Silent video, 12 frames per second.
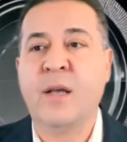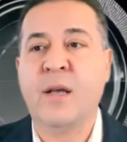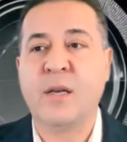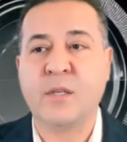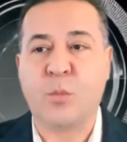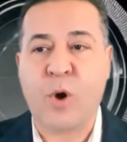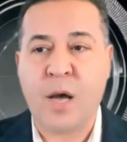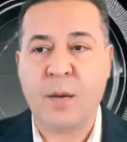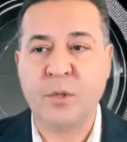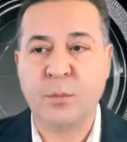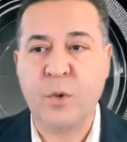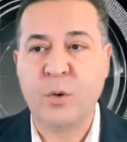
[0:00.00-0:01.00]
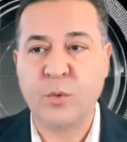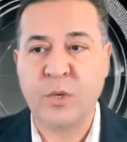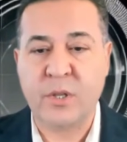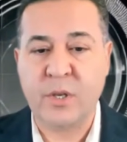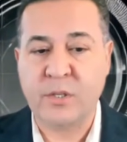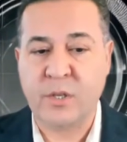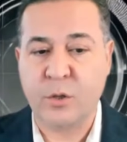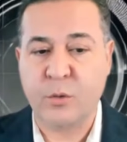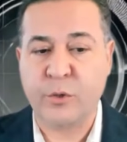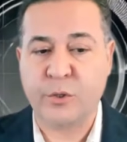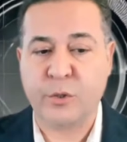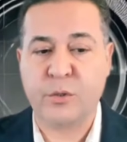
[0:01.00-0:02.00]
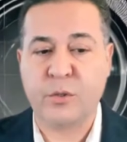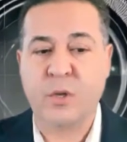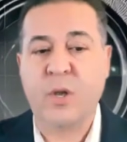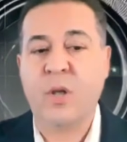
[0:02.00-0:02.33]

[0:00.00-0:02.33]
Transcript: as a problem with these individuals.